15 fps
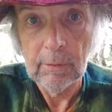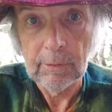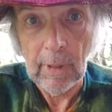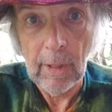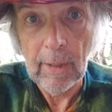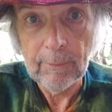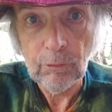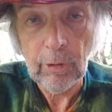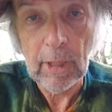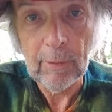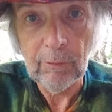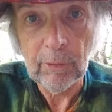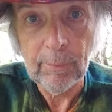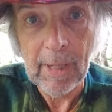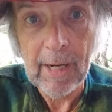time
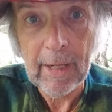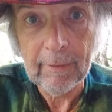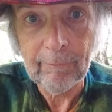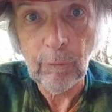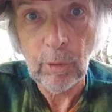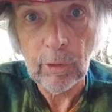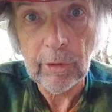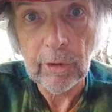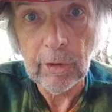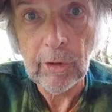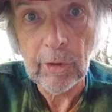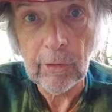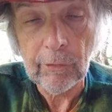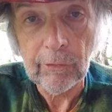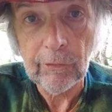travel back 40
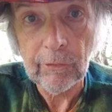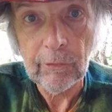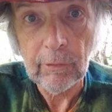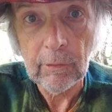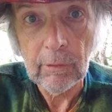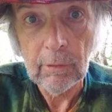years,